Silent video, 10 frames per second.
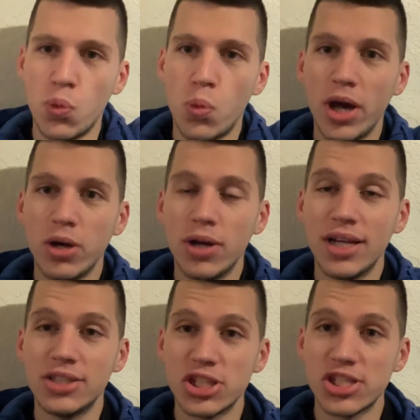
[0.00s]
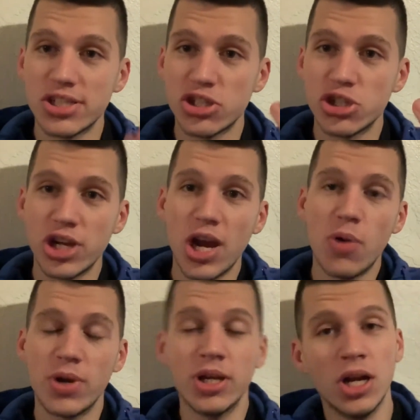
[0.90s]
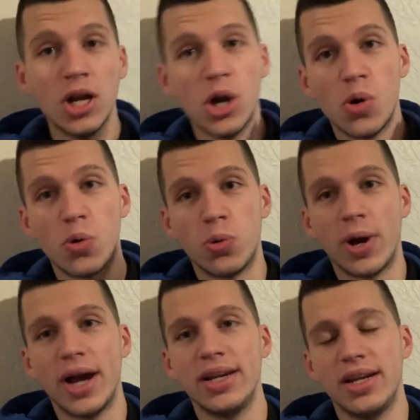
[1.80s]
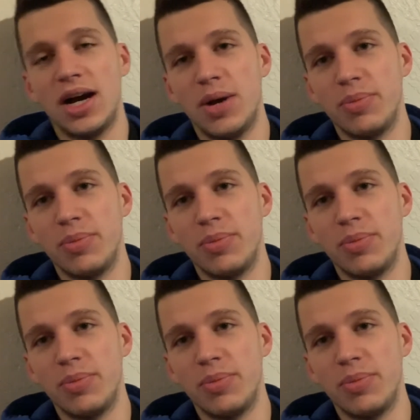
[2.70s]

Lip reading: why don't I just share it right now?